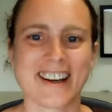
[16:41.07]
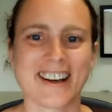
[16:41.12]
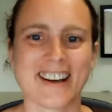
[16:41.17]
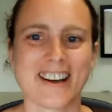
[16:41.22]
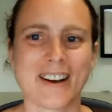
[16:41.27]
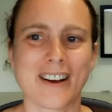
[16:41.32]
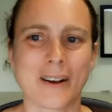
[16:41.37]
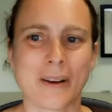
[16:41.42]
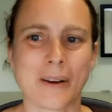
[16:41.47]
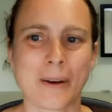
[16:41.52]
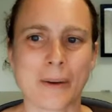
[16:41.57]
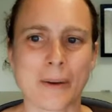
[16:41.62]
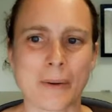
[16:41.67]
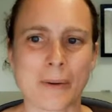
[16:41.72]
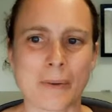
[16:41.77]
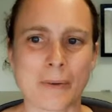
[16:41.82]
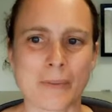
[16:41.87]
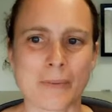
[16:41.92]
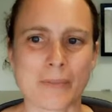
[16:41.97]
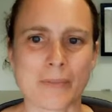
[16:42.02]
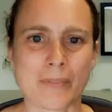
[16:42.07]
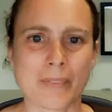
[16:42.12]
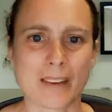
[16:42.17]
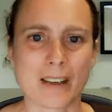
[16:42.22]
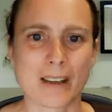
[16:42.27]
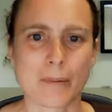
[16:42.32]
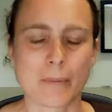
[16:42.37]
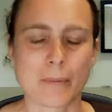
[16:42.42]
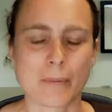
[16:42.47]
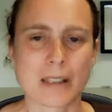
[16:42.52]

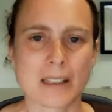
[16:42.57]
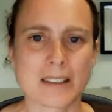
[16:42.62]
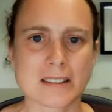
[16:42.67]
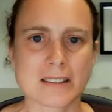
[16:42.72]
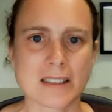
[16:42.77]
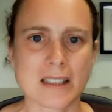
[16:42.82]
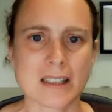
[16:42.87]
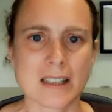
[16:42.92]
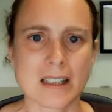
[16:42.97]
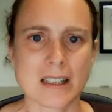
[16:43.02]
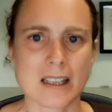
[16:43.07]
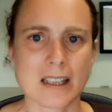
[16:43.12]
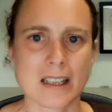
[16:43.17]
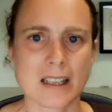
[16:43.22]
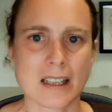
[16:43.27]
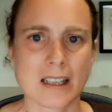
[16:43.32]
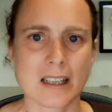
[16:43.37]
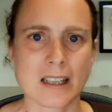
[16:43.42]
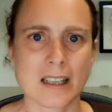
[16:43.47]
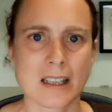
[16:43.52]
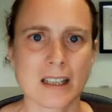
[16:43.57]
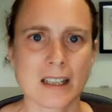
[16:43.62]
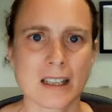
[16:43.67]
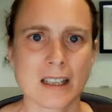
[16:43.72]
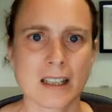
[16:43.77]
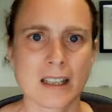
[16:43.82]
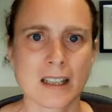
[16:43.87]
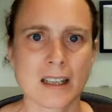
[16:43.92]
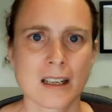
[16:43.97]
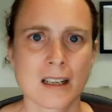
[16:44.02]
Because I think
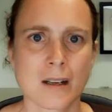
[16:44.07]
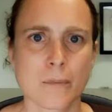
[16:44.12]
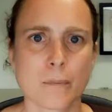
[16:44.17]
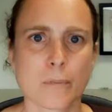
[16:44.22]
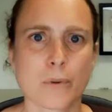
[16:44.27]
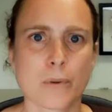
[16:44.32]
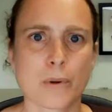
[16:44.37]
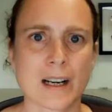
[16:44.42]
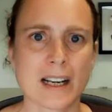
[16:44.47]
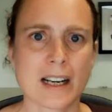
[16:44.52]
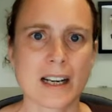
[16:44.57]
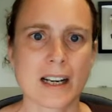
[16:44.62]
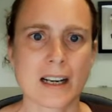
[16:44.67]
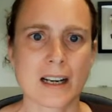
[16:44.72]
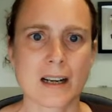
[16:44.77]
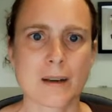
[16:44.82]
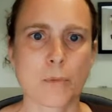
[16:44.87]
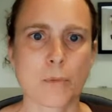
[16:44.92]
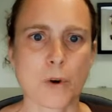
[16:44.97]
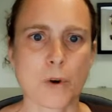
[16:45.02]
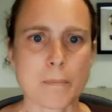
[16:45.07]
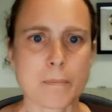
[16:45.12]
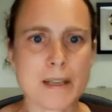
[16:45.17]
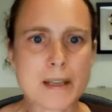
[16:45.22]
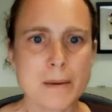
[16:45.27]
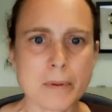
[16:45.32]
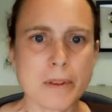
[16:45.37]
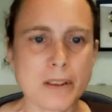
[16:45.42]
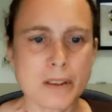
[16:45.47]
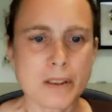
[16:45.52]
bringing in more
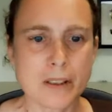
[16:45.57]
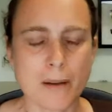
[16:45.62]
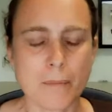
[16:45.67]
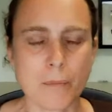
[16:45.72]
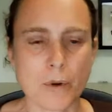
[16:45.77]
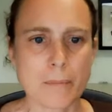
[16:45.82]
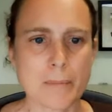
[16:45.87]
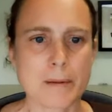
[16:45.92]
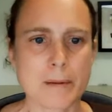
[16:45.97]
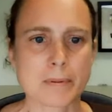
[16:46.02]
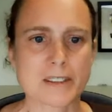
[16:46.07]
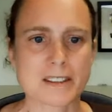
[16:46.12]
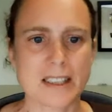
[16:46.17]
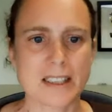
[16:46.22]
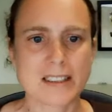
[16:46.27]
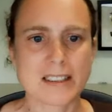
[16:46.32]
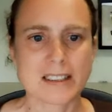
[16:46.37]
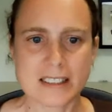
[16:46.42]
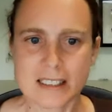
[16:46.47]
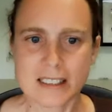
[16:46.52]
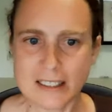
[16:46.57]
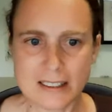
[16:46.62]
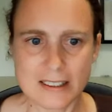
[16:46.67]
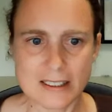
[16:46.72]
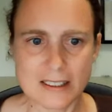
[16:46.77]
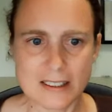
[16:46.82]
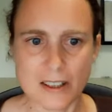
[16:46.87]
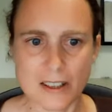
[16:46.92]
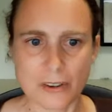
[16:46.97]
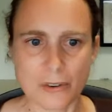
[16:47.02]
people and more people's
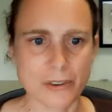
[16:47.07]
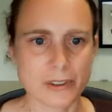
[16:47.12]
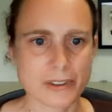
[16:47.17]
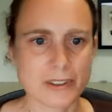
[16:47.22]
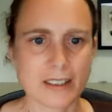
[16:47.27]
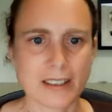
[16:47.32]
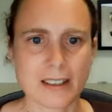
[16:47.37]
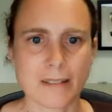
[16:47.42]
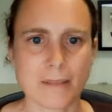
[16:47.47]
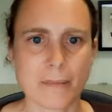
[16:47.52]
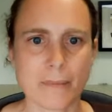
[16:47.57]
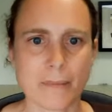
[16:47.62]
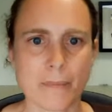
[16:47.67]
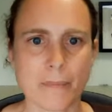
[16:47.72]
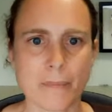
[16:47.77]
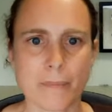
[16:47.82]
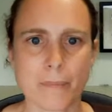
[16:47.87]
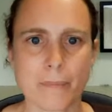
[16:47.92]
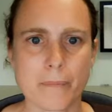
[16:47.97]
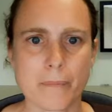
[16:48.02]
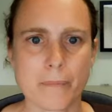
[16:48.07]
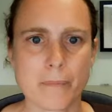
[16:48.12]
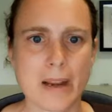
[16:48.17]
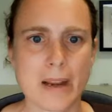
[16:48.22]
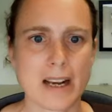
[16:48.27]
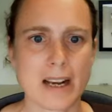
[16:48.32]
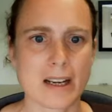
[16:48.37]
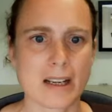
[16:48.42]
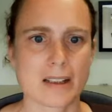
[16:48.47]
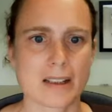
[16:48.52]
ideas can only
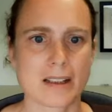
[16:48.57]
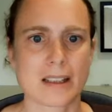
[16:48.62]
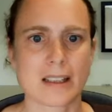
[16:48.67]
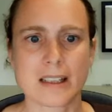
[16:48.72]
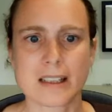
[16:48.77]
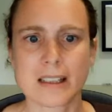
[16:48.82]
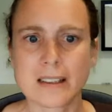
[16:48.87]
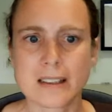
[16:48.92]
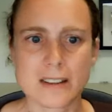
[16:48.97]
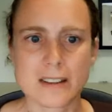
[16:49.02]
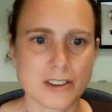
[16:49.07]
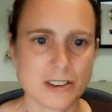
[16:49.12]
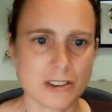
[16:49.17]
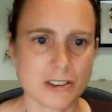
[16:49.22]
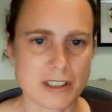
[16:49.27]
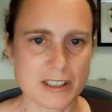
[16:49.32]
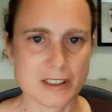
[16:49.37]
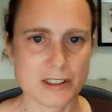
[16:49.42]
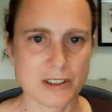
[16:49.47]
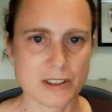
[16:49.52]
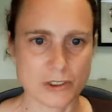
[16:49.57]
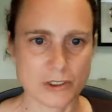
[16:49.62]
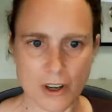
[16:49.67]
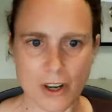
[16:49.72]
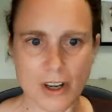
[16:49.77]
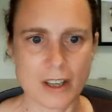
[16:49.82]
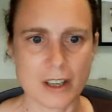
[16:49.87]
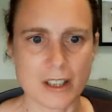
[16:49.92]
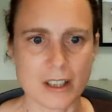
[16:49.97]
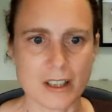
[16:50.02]
make the industry
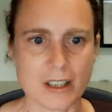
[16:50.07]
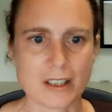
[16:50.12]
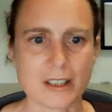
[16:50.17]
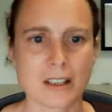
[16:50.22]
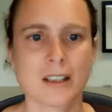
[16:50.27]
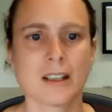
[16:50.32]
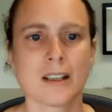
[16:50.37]
stronger.